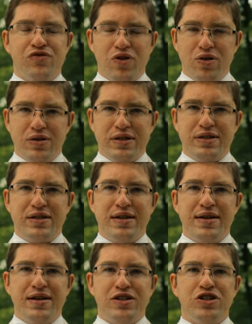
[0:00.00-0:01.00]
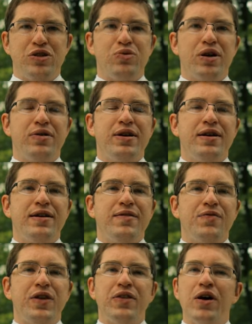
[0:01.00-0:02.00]
in Florence. She wrote,
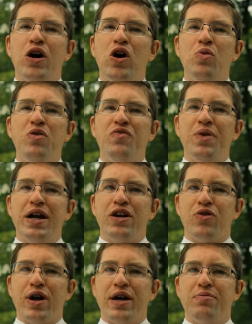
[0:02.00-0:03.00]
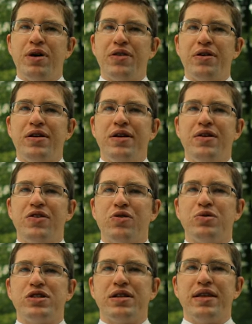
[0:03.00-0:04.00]
"In the home of my grandmother,
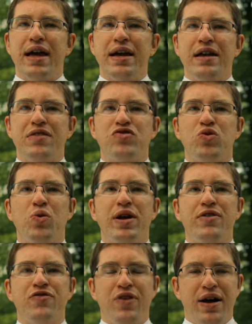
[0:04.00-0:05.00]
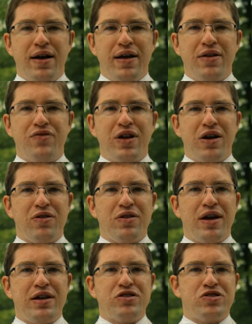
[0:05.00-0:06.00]
there was a lady of 25,
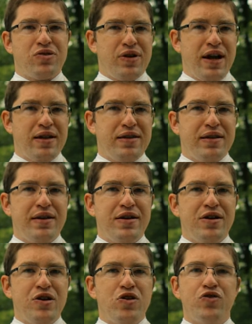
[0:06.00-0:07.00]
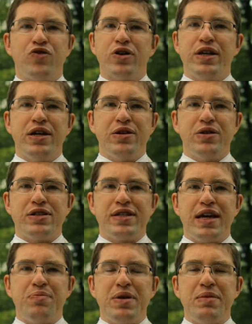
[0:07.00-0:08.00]
Caroline Sorelli, who for
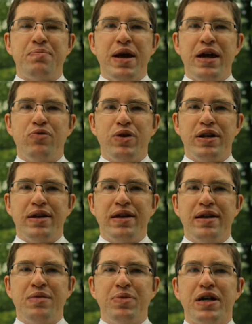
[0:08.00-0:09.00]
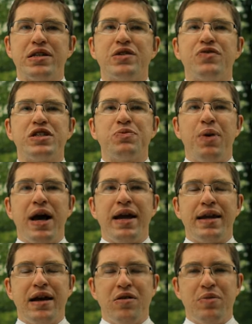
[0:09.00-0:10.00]
years had been bedridden because of a
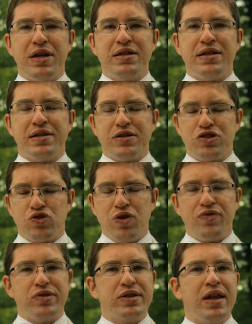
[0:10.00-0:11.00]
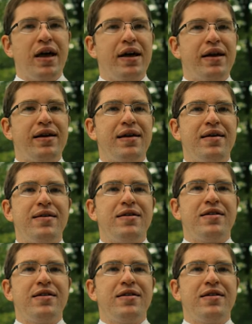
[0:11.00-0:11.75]
spine ailment and a shriveled leg.